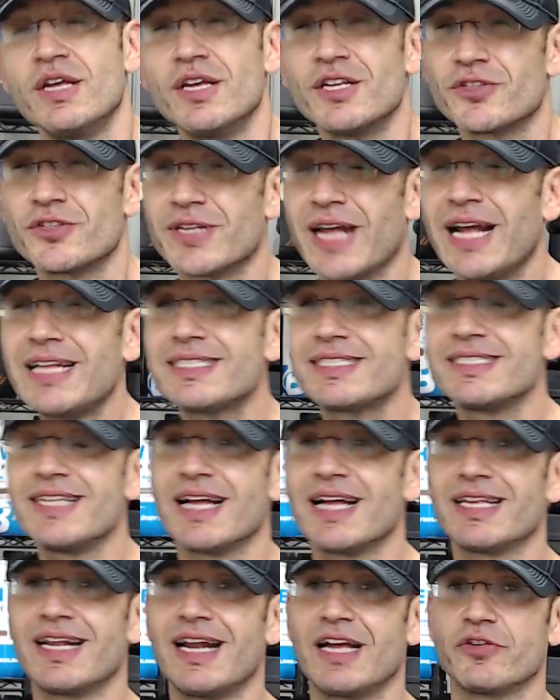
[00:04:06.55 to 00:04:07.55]
So that's
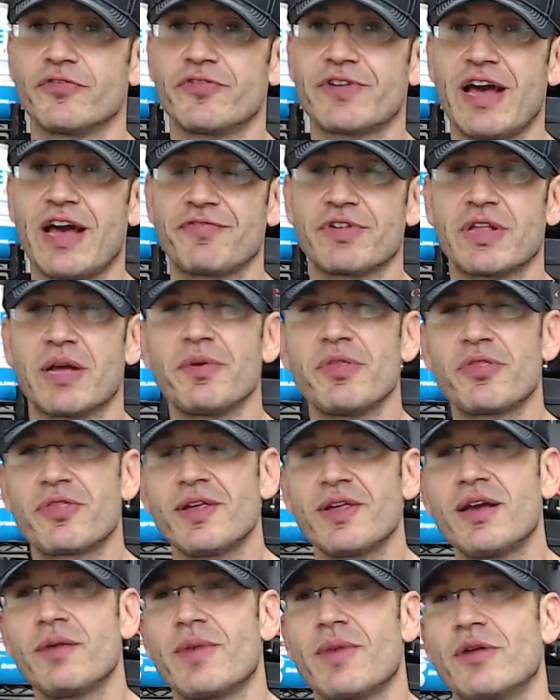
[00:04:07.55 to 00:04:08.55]
not a lot of caffeine. I mean,
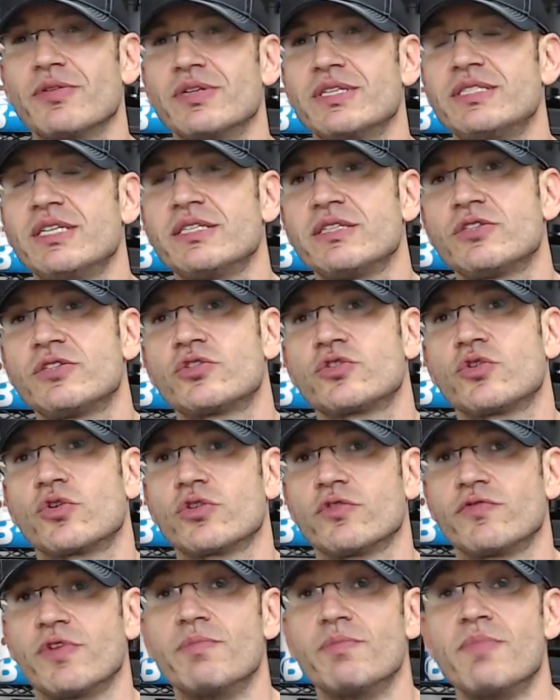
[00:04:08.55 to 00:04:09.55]
think about this. This is
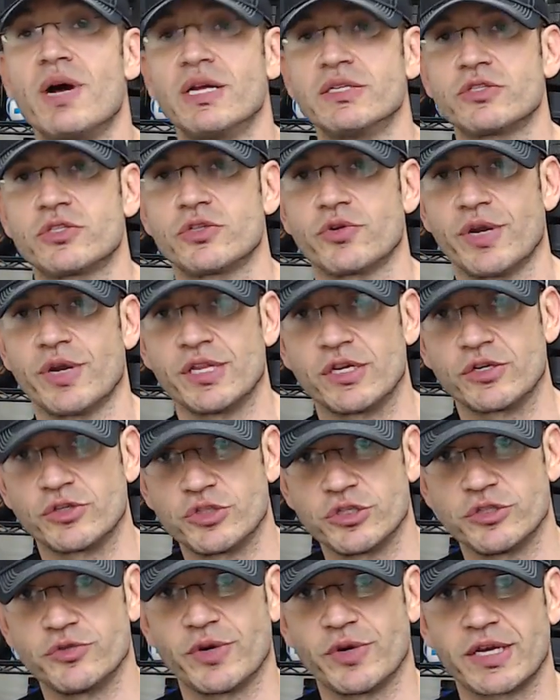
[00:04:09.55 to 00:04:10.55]
sort of a monster
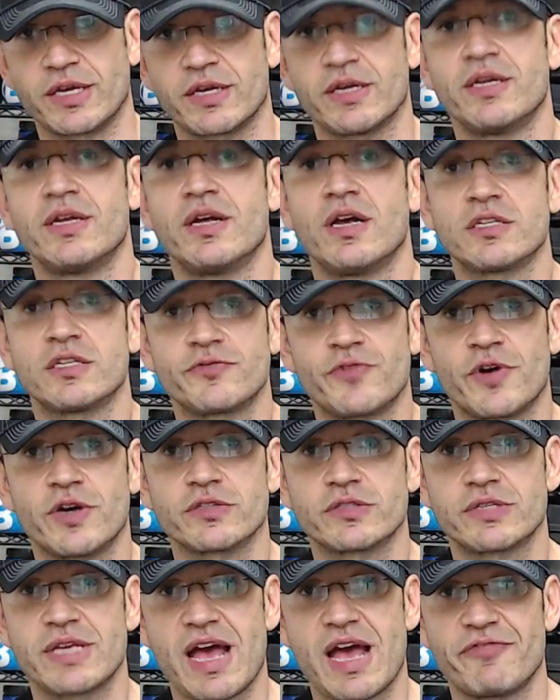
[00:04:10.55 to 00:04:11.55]
energy drink as far
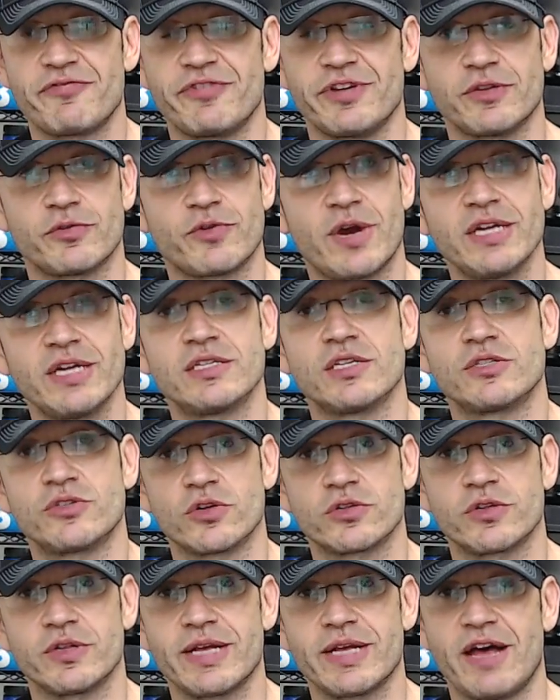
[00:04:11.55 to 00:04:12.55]
as caffeine, right? The
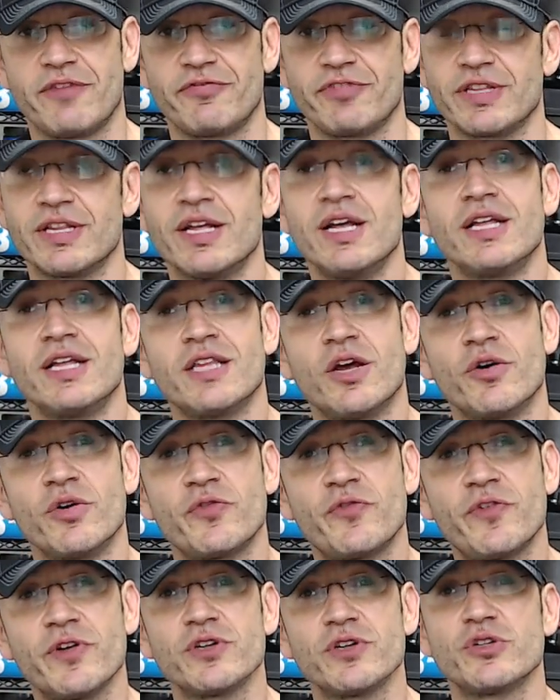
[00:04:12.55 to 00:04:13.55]
total caffeine. Now,
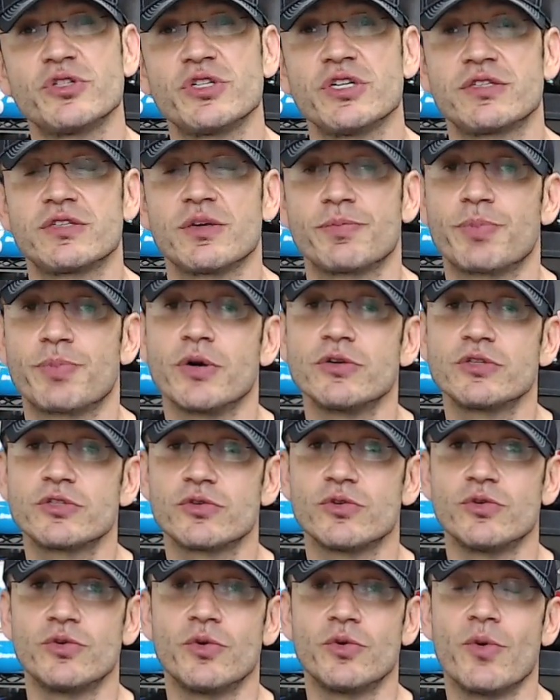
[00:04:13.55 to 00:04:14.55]
Infinergy is supposed
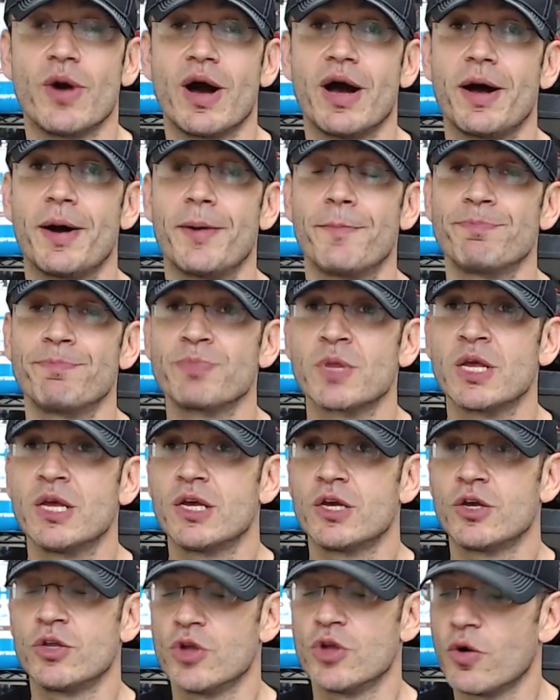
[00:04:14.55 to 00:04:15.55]
to,
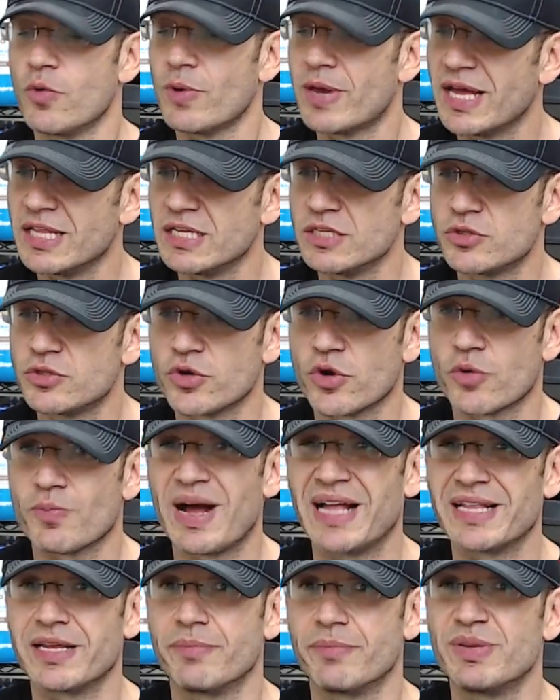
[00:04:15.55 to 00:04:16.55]
you know, get into your
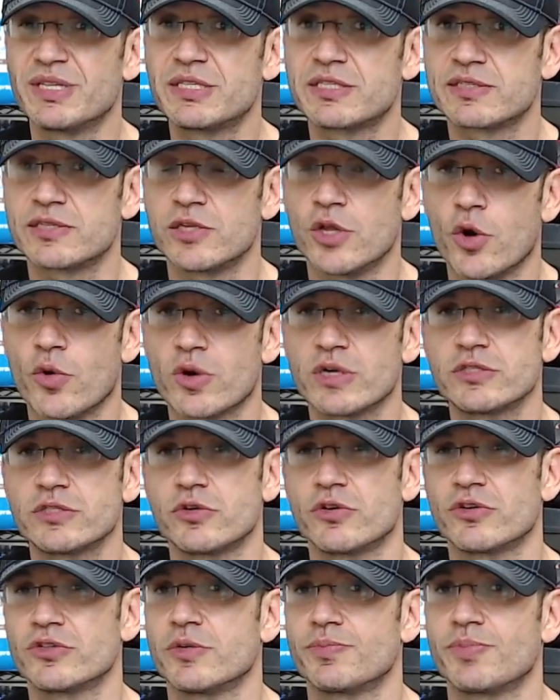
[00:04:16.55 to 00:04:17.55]
body a bit slower,
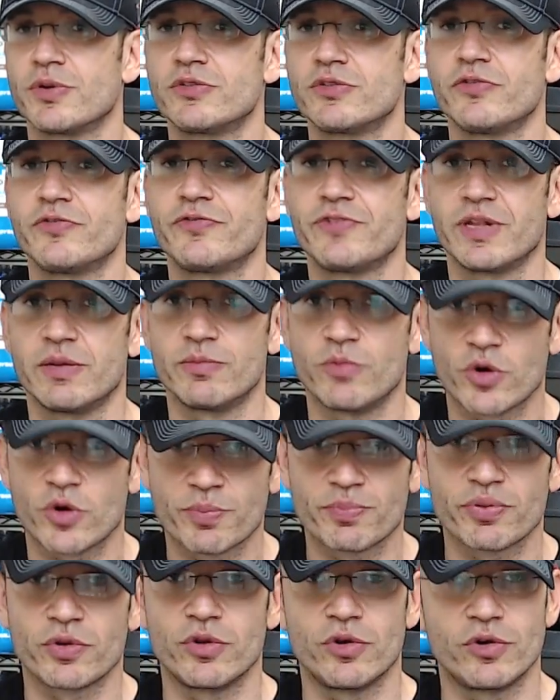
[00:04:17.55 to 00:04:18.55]
so you're supposed to feel a more
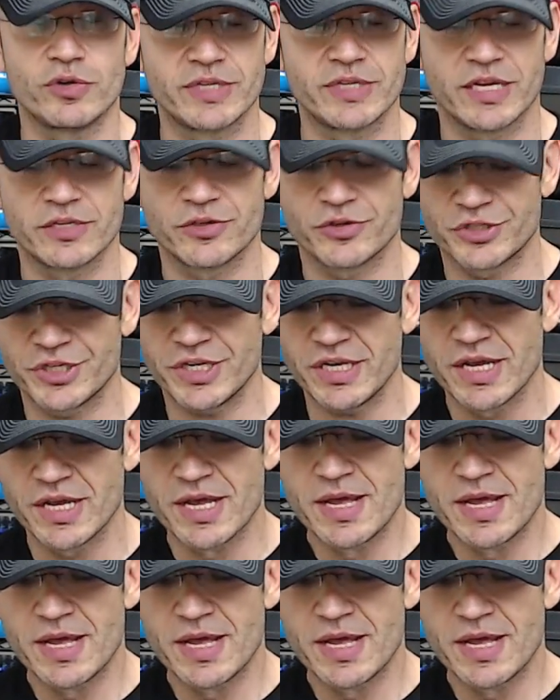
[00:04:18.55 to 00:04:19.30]
prolonged energy.